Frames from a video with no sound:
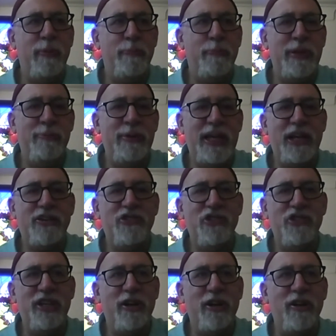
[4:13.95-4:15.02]
PBS
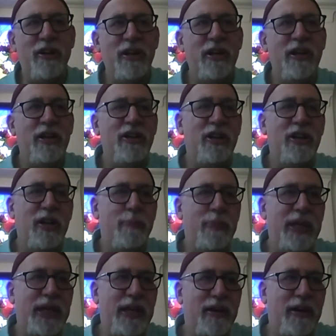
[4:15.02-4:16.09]
year. You're going to be
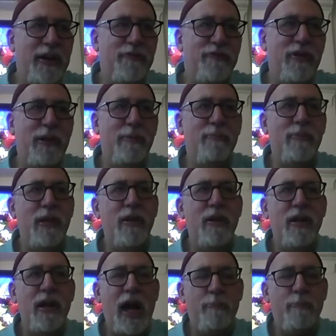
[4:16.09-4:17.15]
hearing from
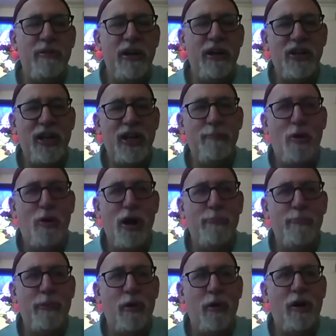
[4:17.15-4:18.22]
our President Mark
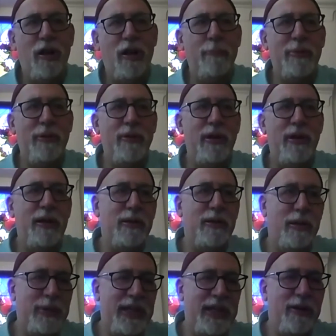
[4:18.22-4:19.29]
Paul, you're
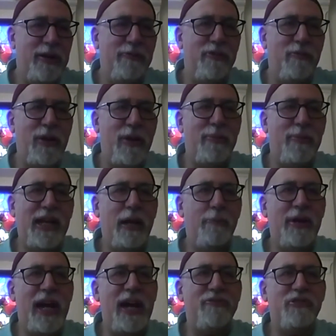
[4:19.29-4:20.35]
going to be hearing from Rabbi
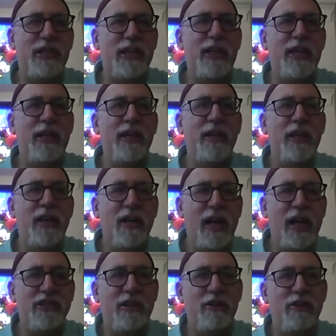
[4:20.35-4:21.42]
Kalmanovsky,
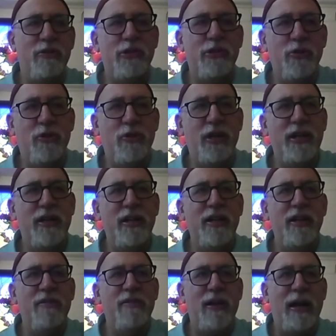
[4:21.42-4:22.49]
Chazan Hirschhorn,
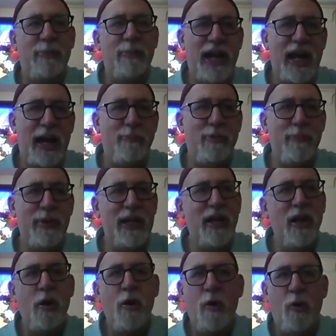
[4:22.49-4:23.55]
Rabbi Hammerman,
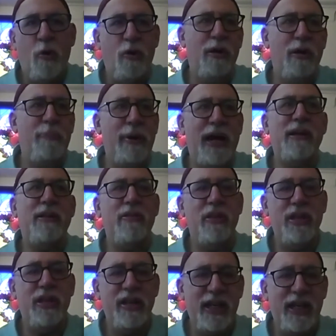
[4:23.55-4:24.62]
all about
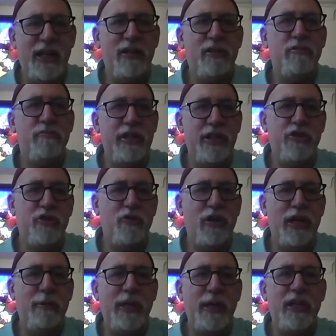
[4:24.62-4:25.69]
the need to
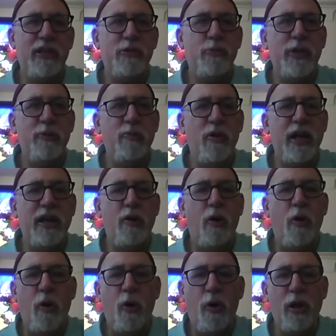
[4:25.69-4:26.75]
rejoin because we want
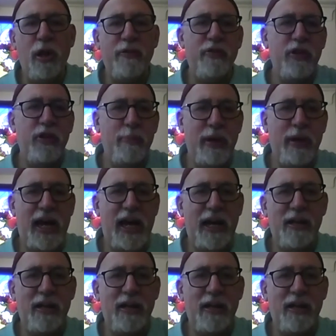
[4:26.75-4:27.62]
all of you back,